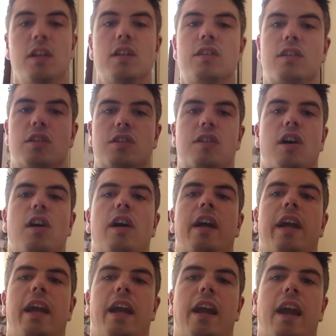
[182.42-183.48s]
to start
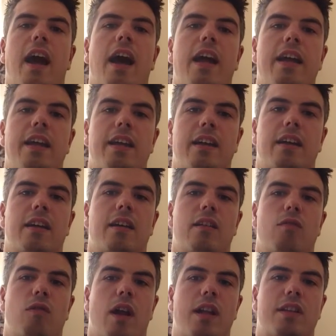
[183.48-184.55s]
eating a
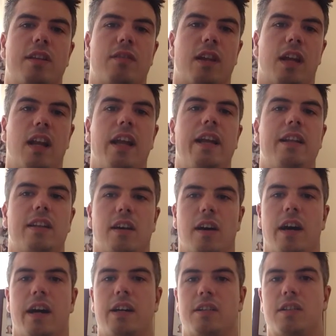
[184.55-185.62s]
relatively clean
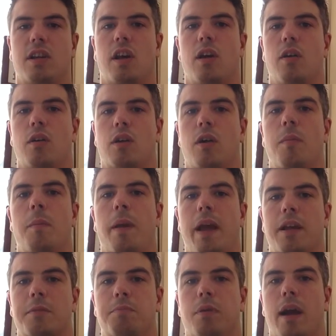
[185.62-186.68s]
diet, so
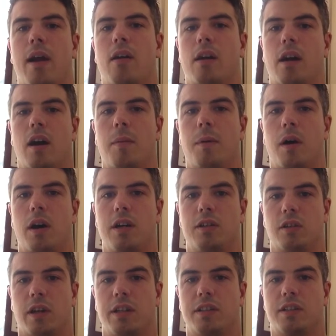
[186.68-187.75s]
complex brown
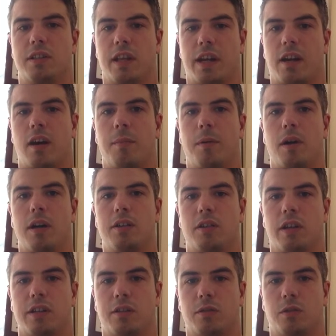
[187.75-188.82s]
carbohydrates as their
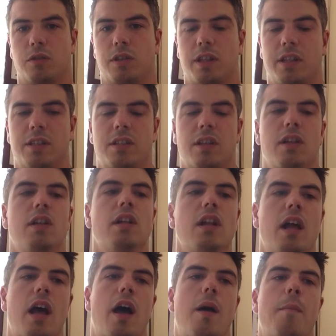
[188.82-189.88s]
carbohydrate sources,